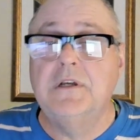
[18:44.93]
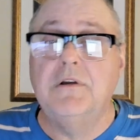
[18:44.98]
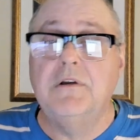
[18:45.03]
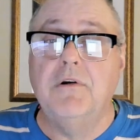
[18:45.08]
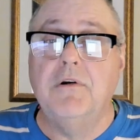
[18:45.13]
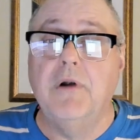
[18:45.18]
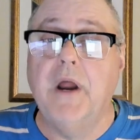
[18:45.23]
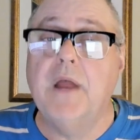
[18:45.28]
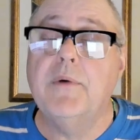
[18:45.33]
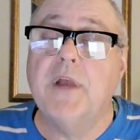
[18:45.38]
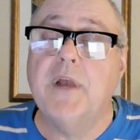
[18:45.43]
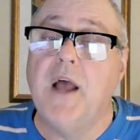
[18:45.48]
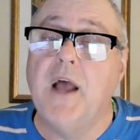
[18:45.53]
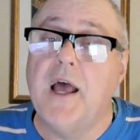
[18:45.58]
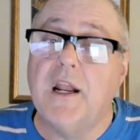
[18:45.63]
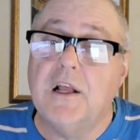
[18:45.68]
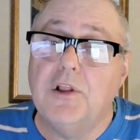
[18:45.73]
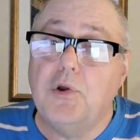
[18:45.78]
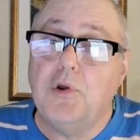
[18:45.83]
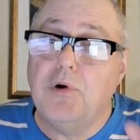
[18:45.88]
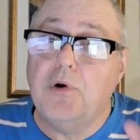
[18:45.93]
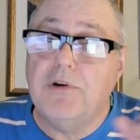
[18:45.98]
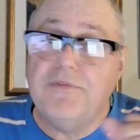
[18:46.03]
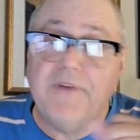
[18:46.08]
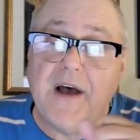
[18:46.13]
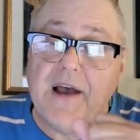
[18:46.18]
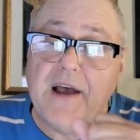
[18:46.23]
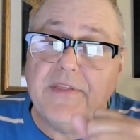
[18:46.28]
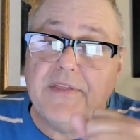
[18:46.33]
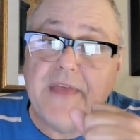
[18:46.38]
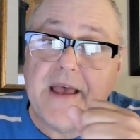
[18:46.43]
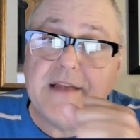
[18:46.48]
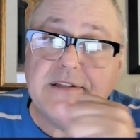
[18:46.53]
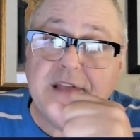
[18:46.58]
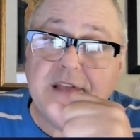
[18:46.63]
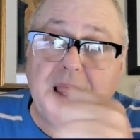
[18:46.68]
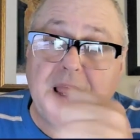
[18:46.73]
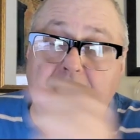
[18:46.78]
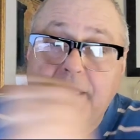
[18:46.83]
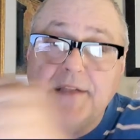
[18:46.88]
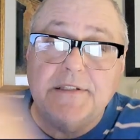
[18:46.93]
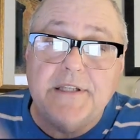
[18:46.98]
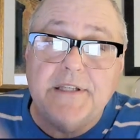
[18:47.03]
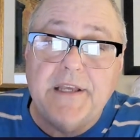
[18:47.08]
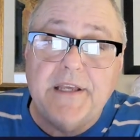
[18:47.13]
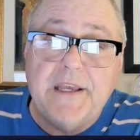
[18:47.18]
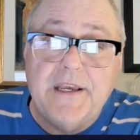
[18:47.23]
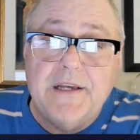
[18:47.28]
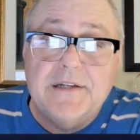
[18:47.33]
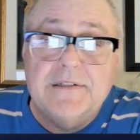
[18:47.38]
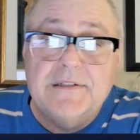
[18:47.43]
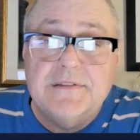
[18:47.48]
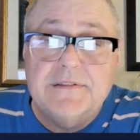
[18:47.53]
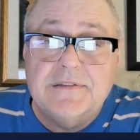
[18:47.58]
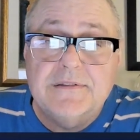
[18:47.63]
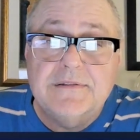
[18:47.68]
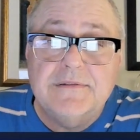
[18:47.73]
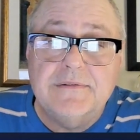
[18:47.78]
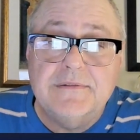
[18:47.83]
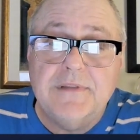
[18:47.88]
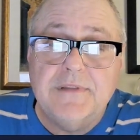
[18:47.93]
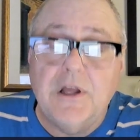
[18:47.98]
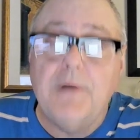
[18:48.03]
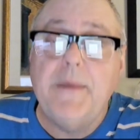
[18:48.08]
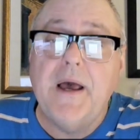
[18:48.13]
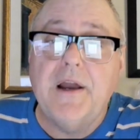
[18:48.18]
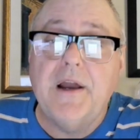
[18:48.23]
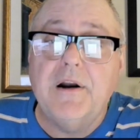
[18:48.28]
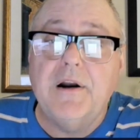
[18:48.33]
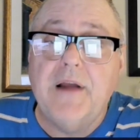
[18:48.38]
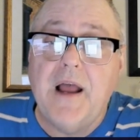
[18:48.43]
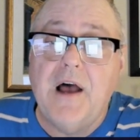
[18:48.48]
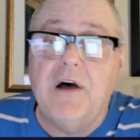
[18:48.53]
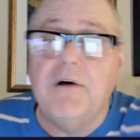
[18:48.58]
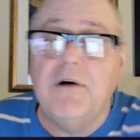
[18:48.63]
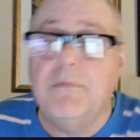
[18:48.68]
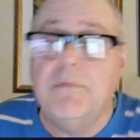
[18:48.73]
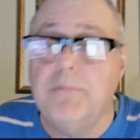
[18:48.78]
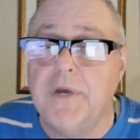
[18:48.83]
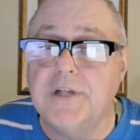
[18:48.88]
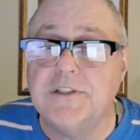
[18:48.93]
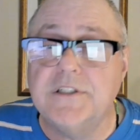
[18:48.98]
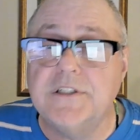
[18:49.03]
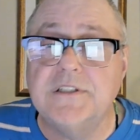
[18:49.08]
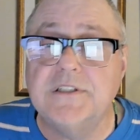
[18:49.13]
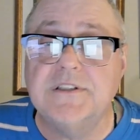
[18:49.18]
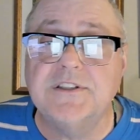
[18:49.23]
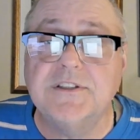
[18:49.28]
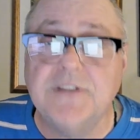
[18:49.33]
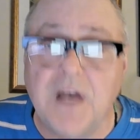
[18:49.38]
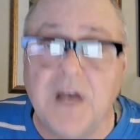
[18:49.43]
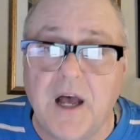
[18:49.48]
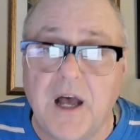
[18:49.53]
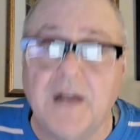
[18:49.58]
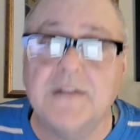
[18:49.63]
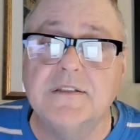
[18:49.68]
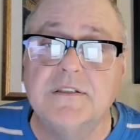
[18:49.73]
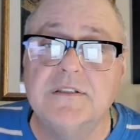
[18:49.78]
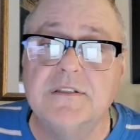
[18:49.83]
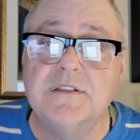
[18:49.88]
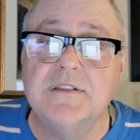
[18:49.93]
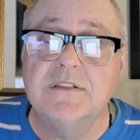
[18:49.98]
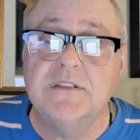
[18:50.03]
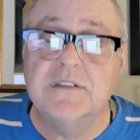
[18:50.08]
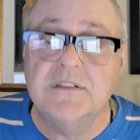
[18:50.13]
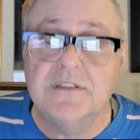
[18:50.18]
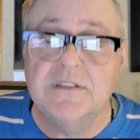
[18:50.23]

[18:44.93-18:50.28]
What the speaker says: Right? We've got to glorify that deity, no matter how much it sucks.